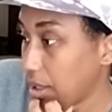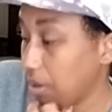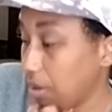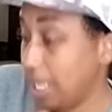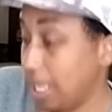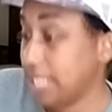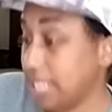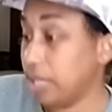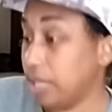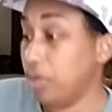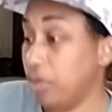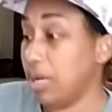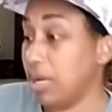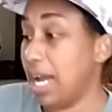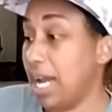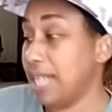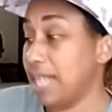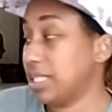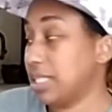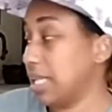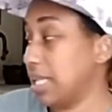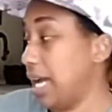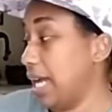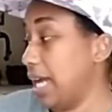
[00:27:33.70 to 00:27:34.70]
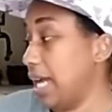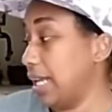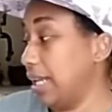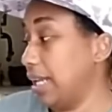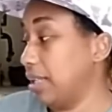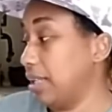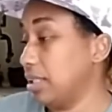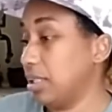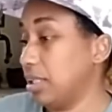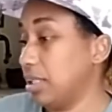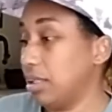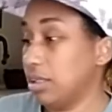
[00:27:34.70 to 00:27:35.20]
Okay, so you guys got
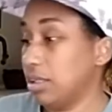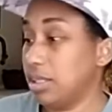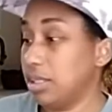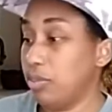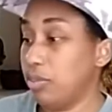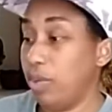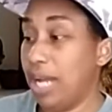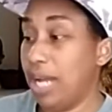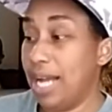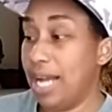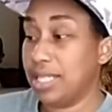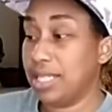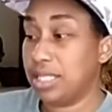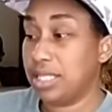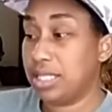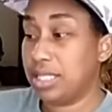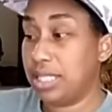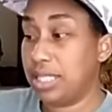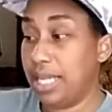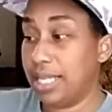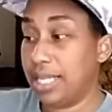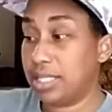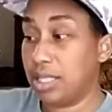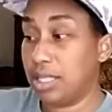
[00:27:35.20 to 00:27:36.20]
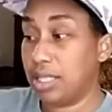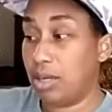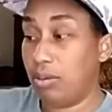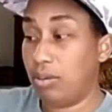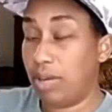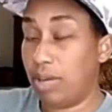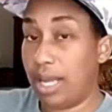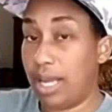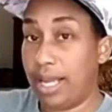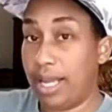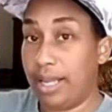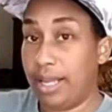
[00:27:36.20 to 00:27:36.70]
it. We got six
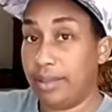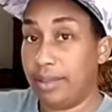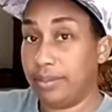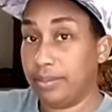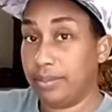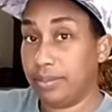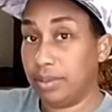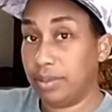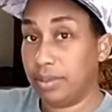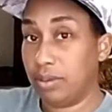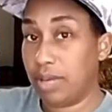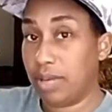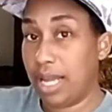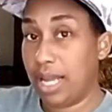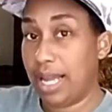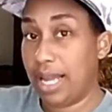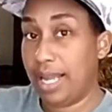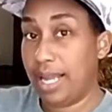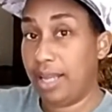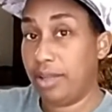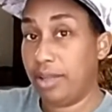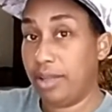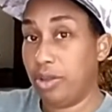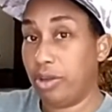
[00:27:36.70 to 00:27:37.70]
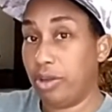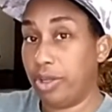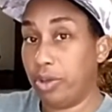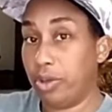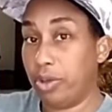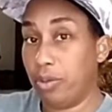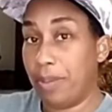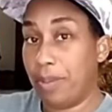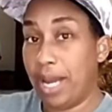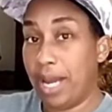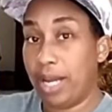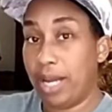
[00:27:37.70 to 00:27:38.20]
Olay, okay? You could
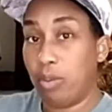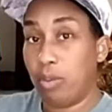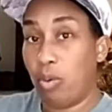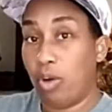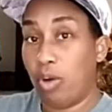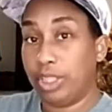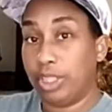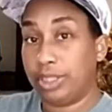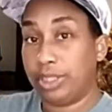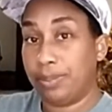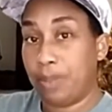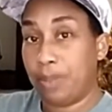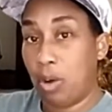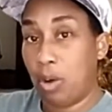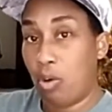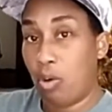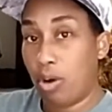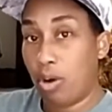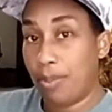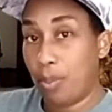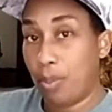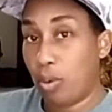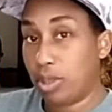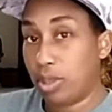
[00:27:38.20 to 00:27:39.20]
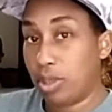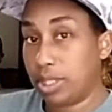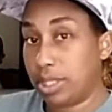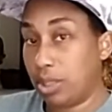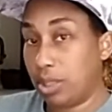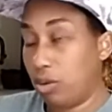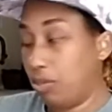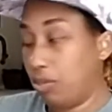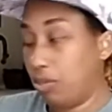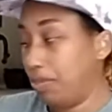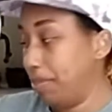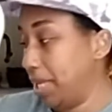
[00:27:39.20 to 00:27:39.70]
do body wash or door
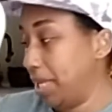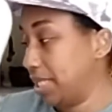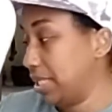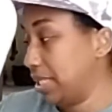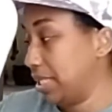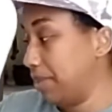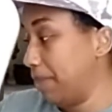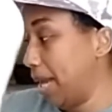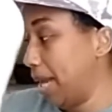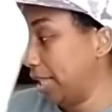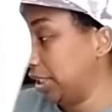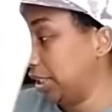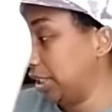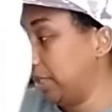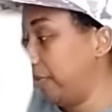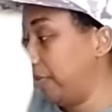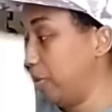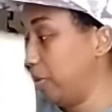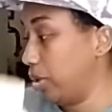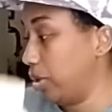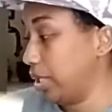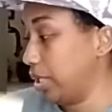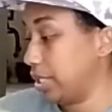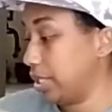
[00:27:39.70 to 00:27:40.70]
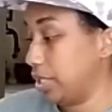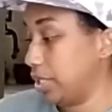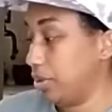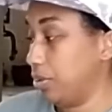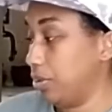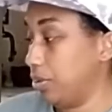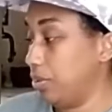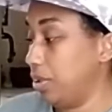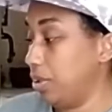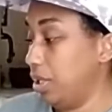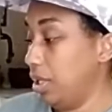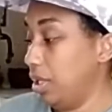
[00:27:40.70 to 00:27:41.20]
soap, mix and match if you wanted
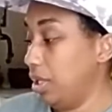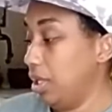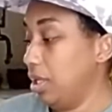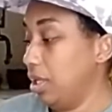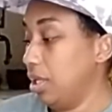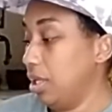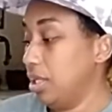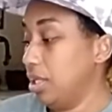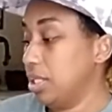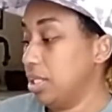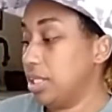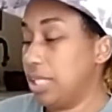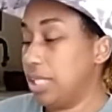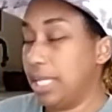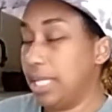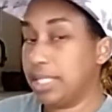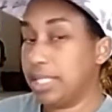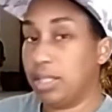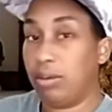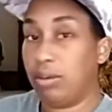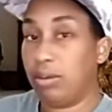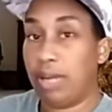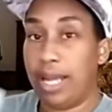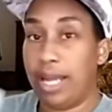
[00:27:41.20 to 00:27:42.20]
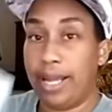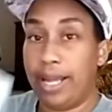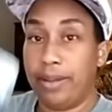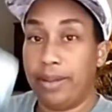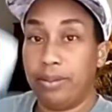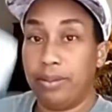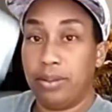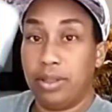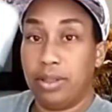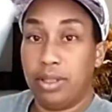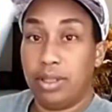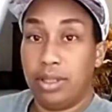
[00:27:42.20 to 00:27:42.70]
to. Six
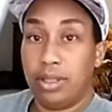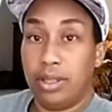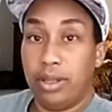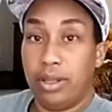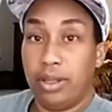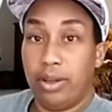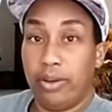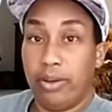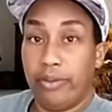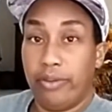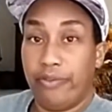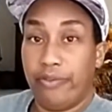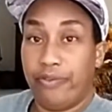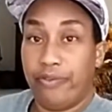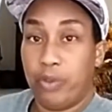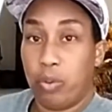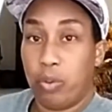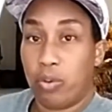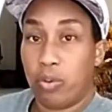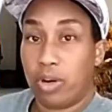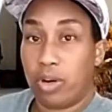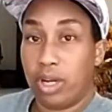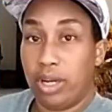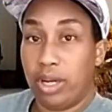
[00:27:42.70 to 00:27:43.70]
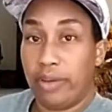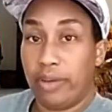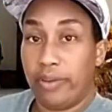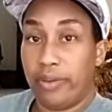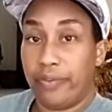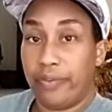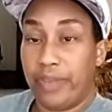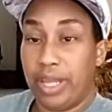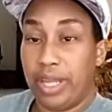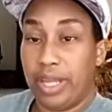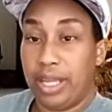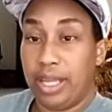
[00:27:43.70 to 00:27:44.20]
Olay, four
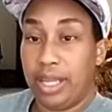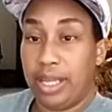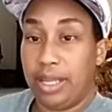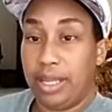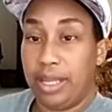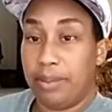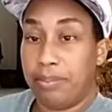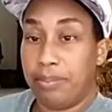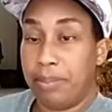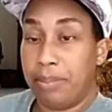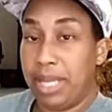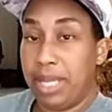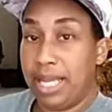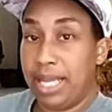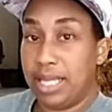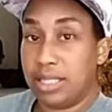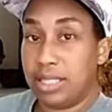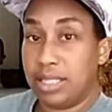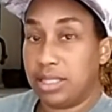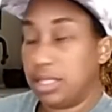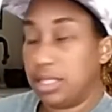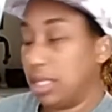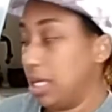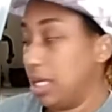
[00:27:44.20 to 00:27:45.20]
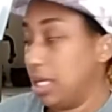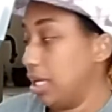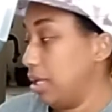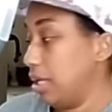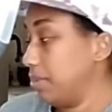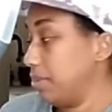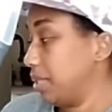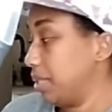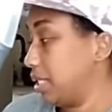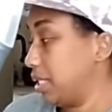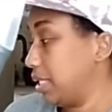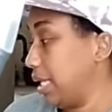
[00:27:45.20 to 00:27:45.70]
of the men's
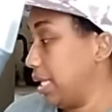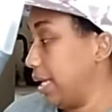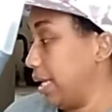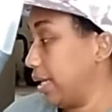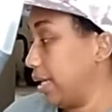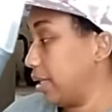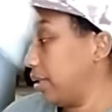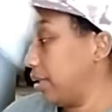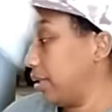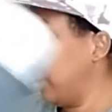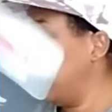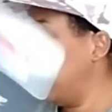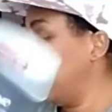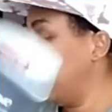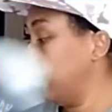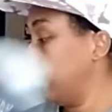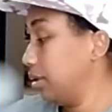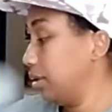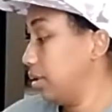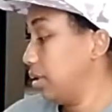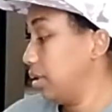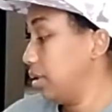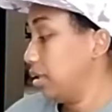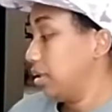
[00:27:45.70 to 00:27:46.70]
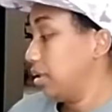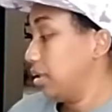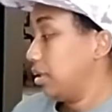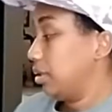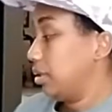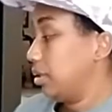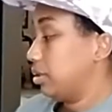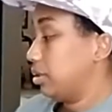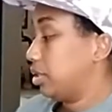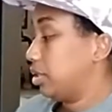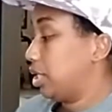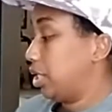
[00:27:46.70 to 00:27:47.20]
um, stick,
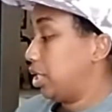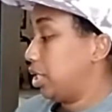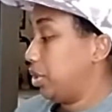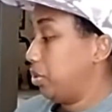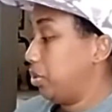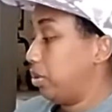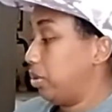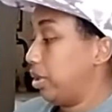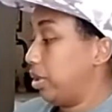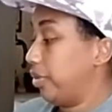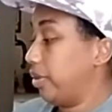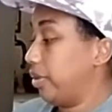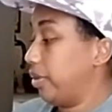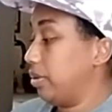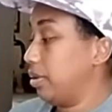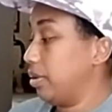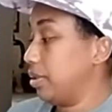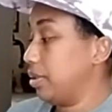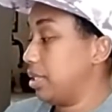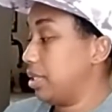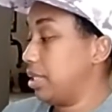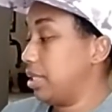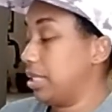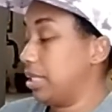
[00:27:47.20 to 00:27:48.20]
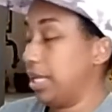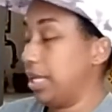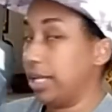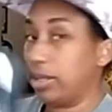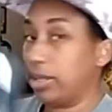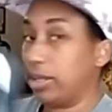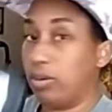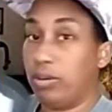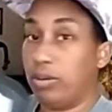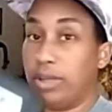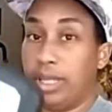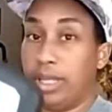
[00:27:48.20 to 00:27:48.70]
two of the
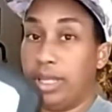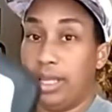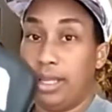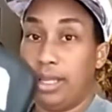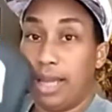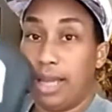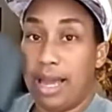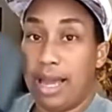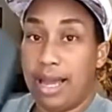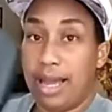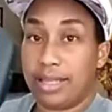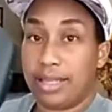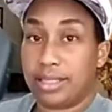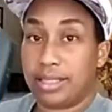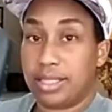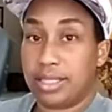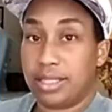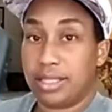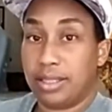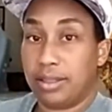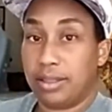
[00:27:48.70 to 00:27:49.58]
stick on the Axe,